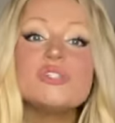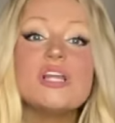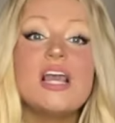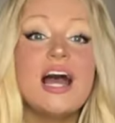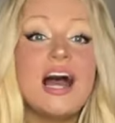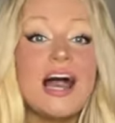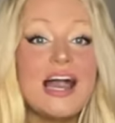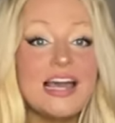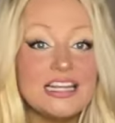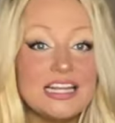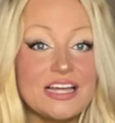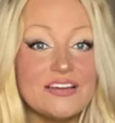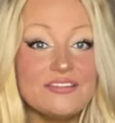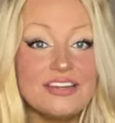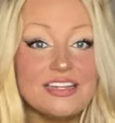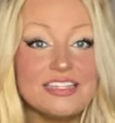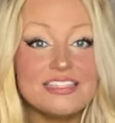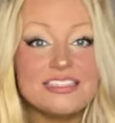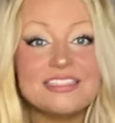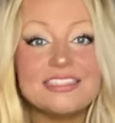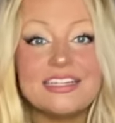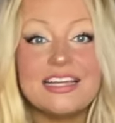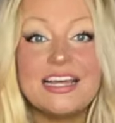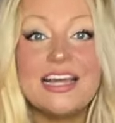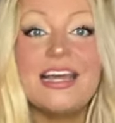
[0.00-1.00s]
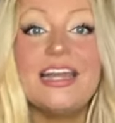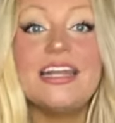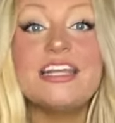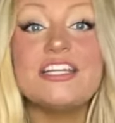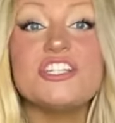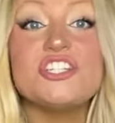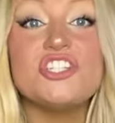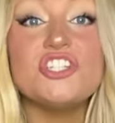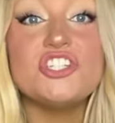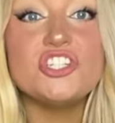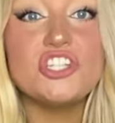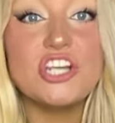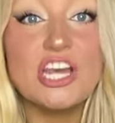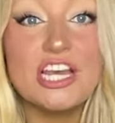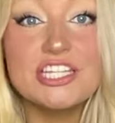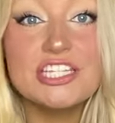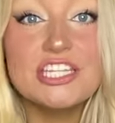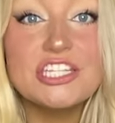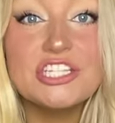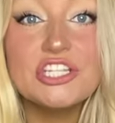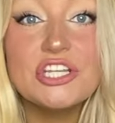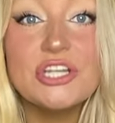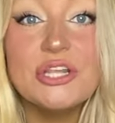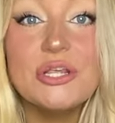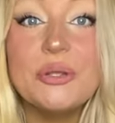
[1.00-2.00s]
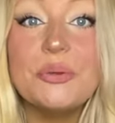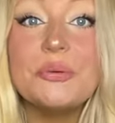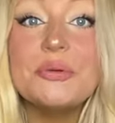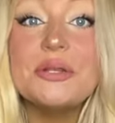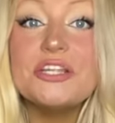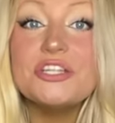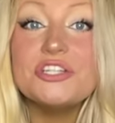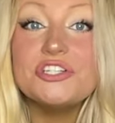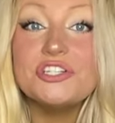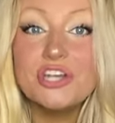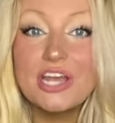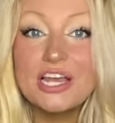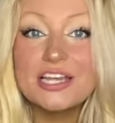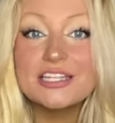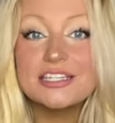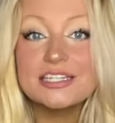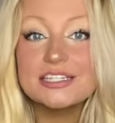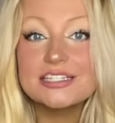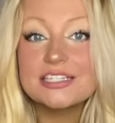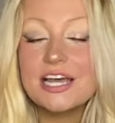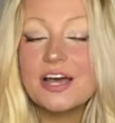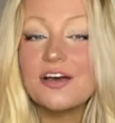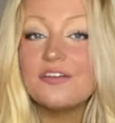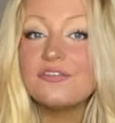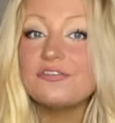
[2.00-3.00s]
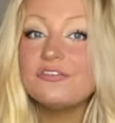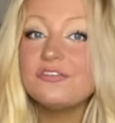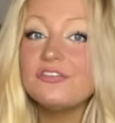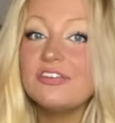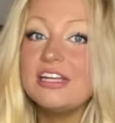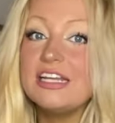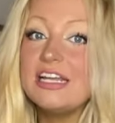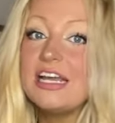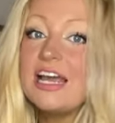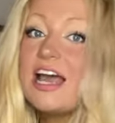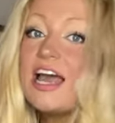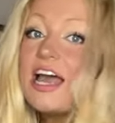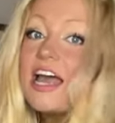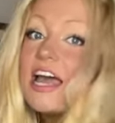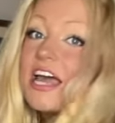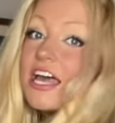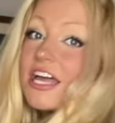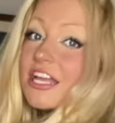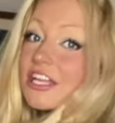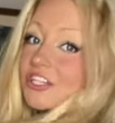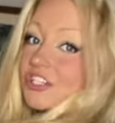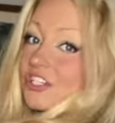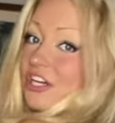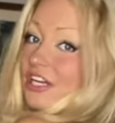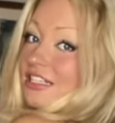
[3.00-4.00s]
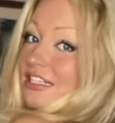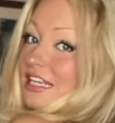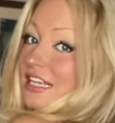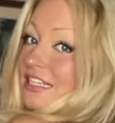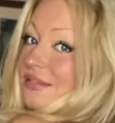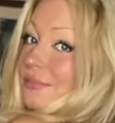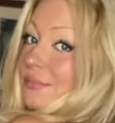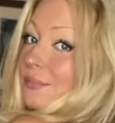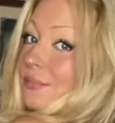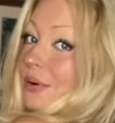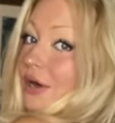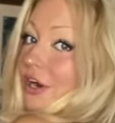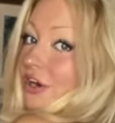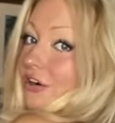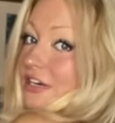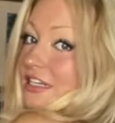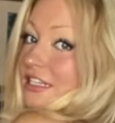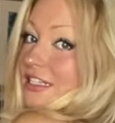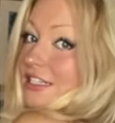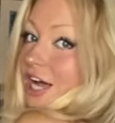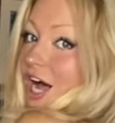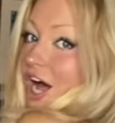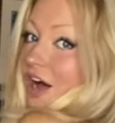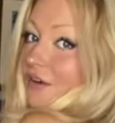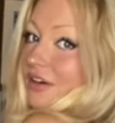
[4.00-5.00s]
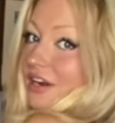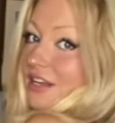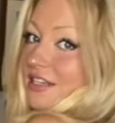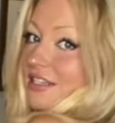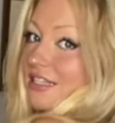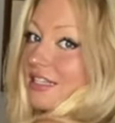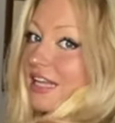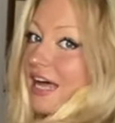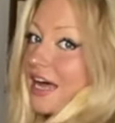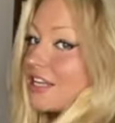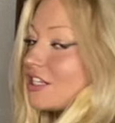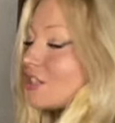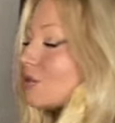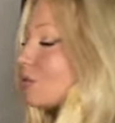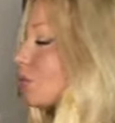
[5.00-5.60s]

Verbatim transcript: I love it. It is just as cute, just as comfy, just as buttery soft as the last